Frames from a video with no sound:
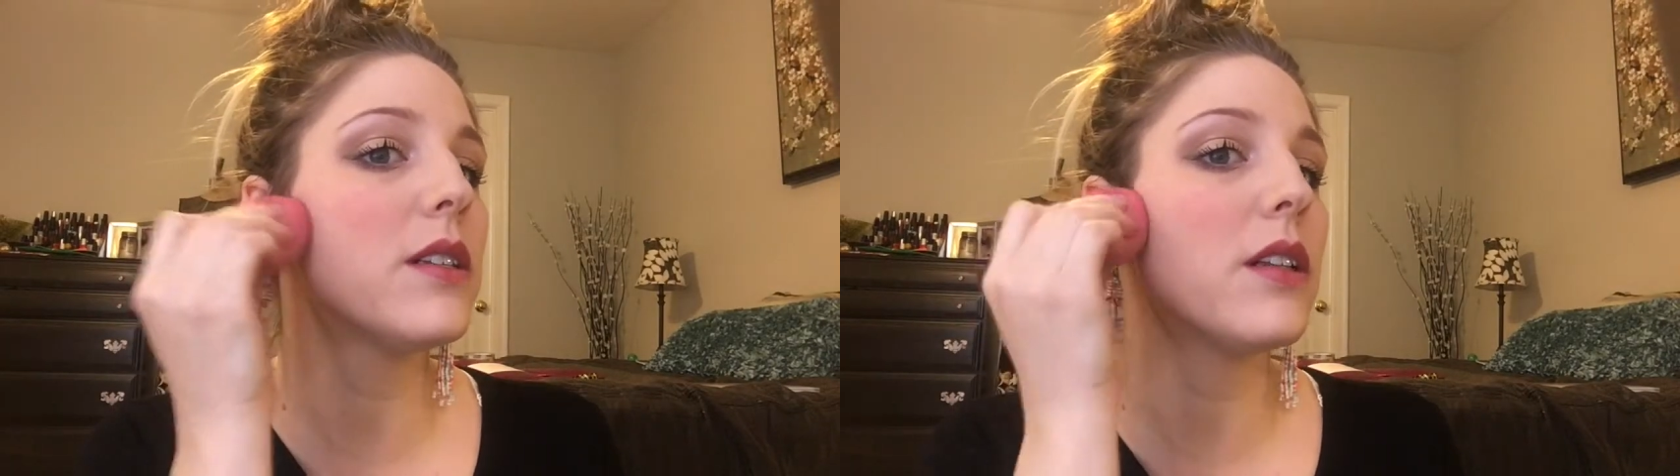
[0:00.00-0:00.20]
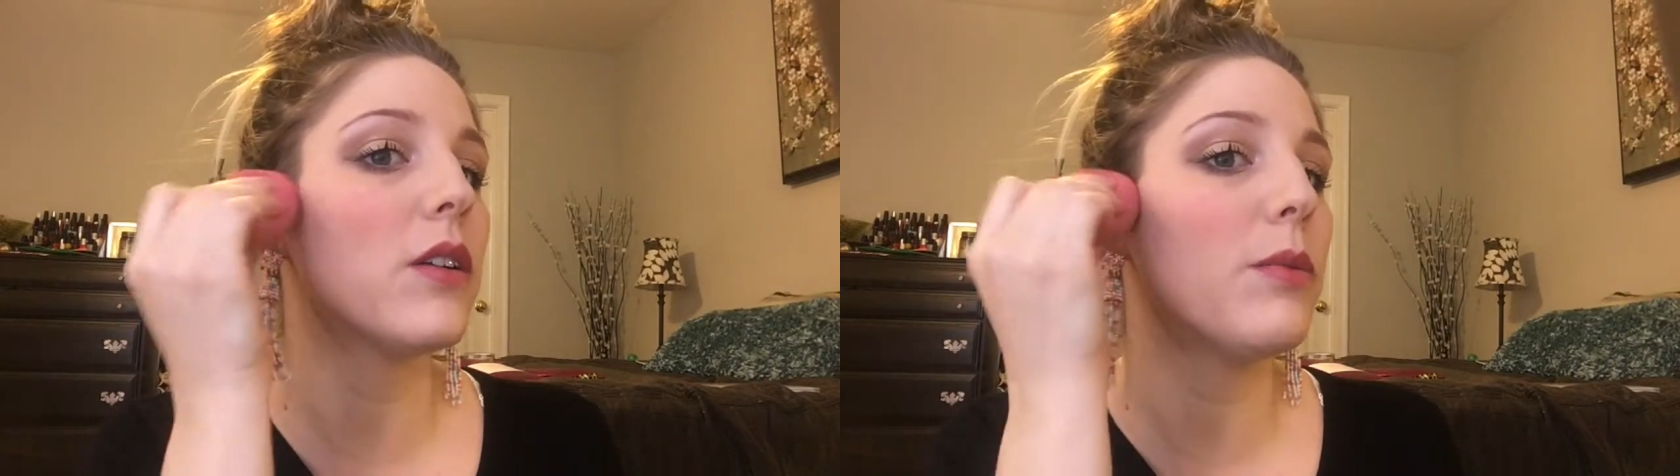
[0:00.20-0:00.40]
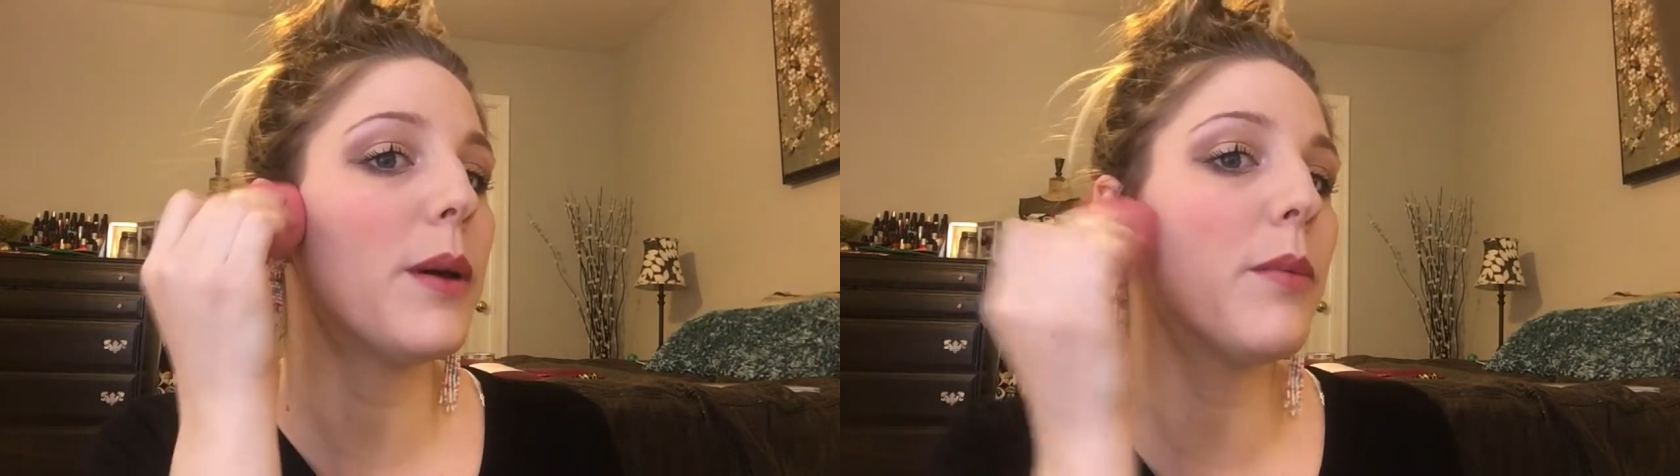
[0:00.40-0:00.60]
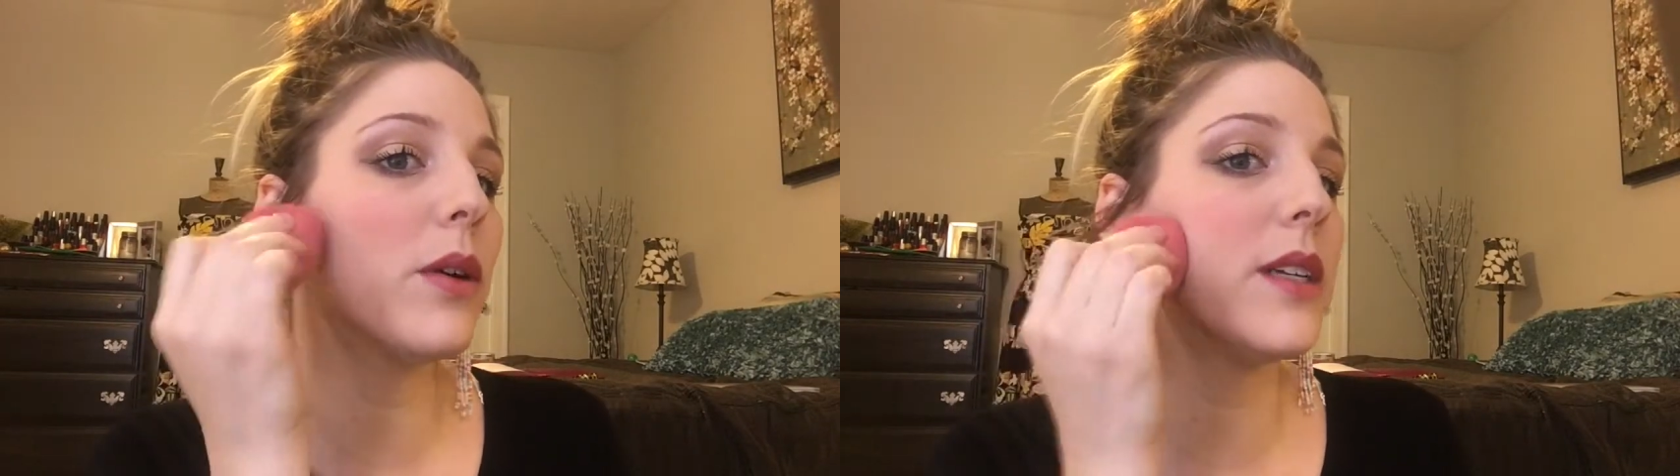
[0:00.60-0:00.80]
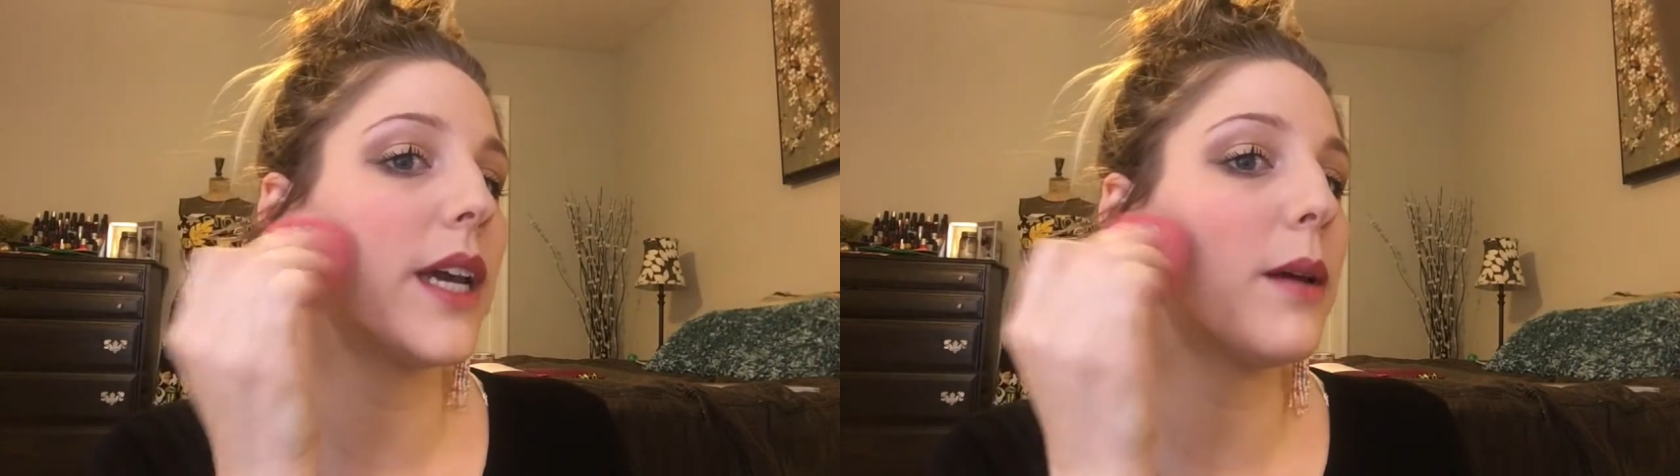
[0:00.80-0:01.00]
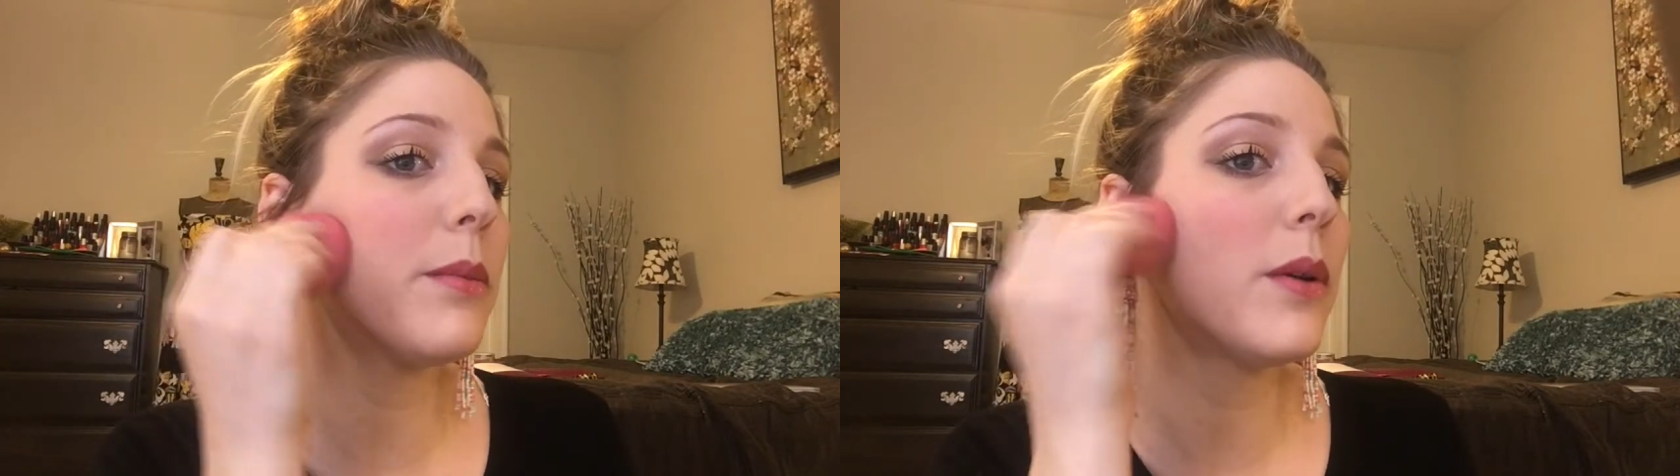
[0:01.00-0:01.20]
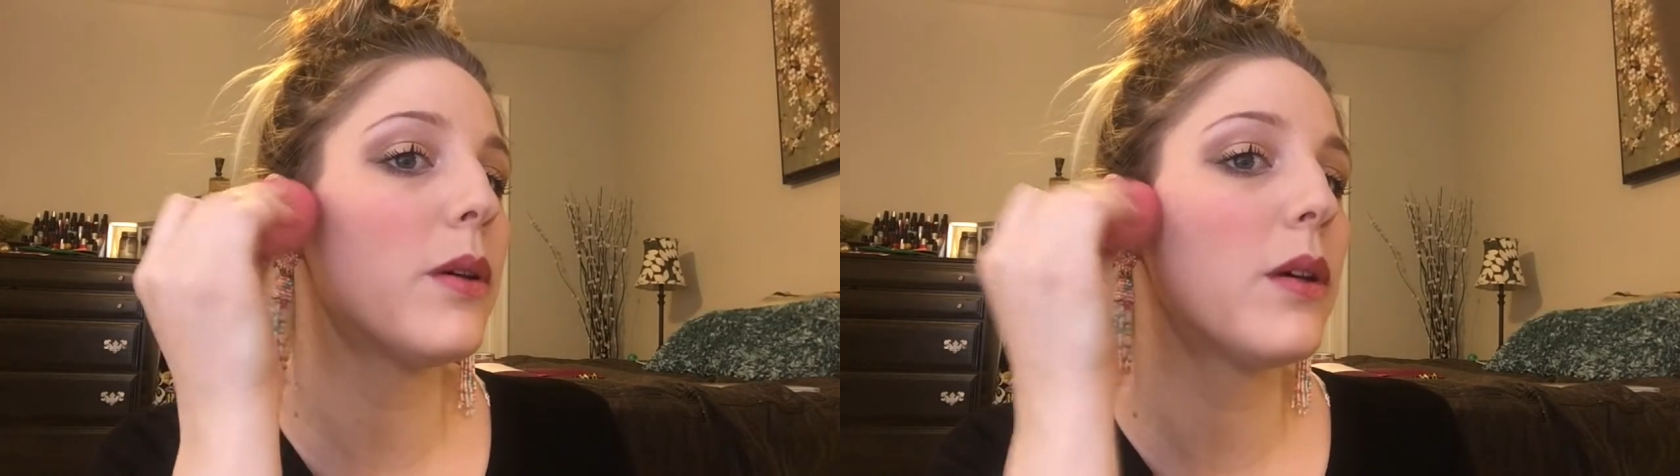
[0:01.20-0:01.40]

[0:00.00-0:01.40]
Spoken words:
it's a little bit more damp.